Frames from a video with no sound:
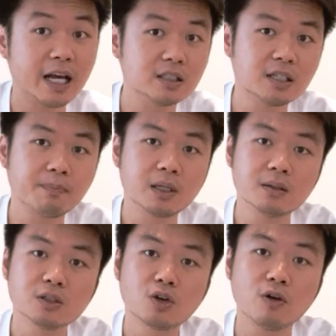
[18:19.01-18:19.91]

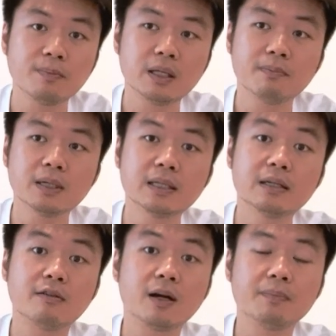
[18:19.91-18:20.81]
acceptance commitment
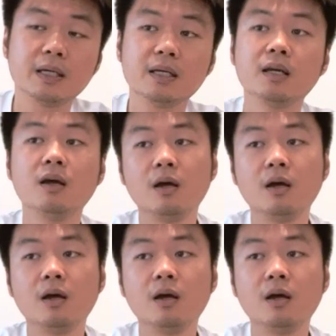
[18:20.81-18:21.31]
therapy,